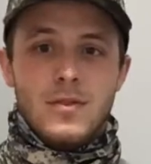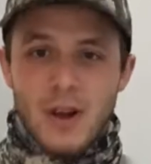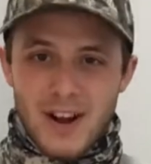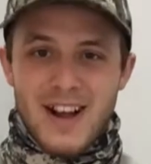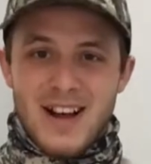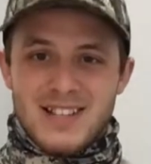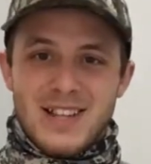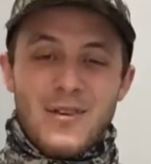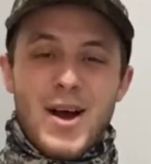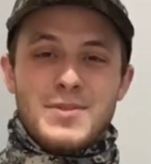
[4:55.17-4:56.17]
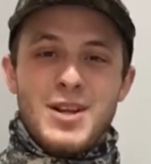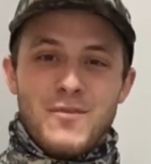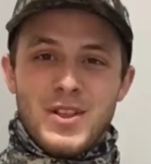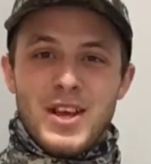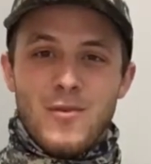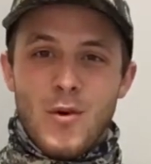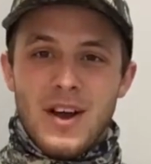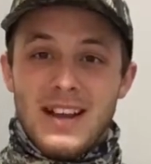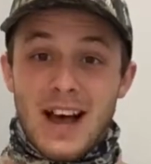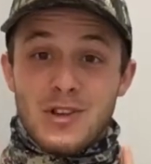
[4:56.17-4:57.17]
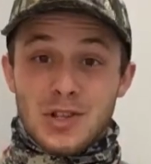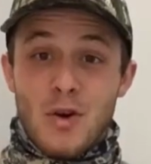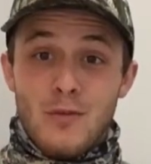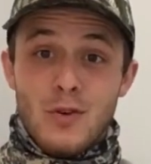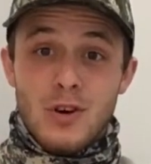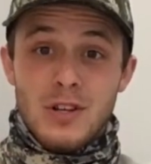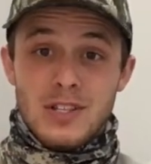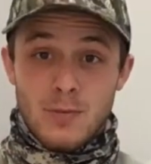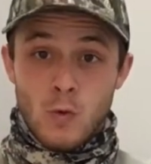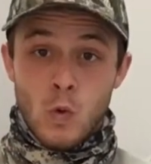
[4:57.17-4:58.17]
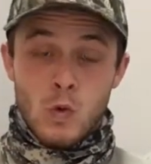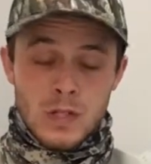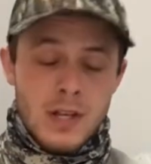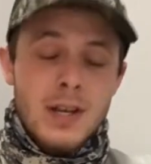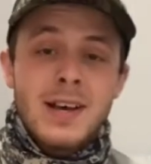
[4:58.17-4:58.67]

All right, guys, that wraps it up for the giveaway. Now let's go over some rules.